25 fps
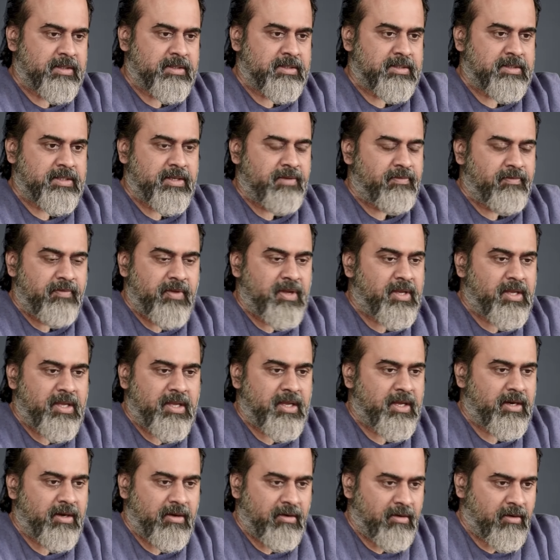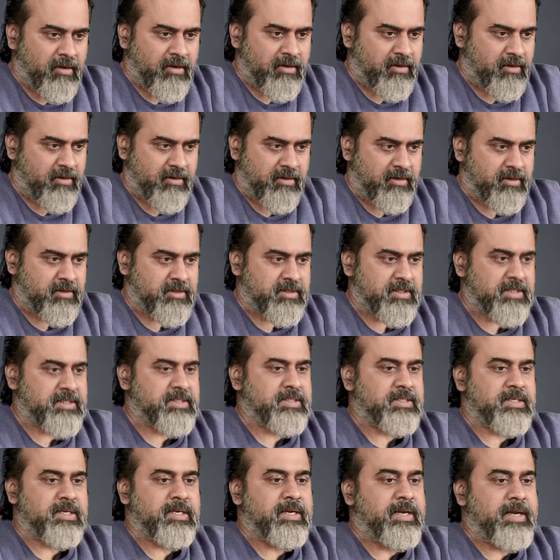See, we cannot
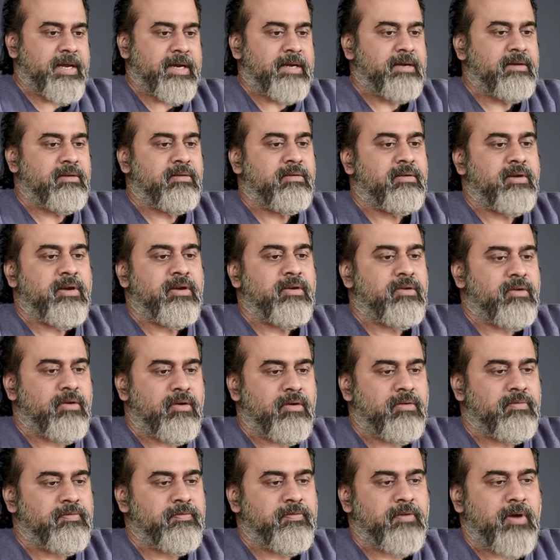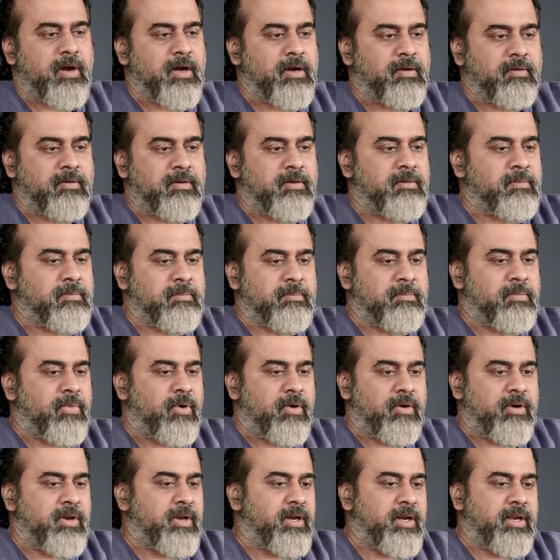just get rid of our
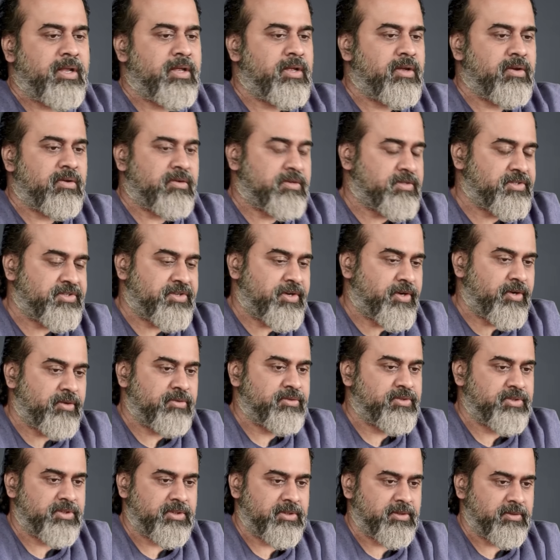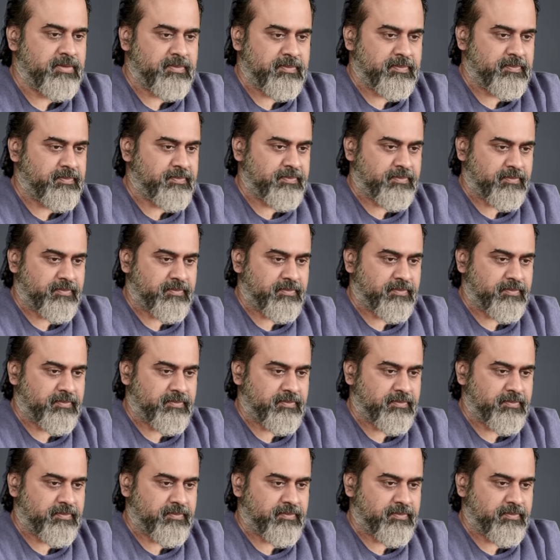bodily constitution,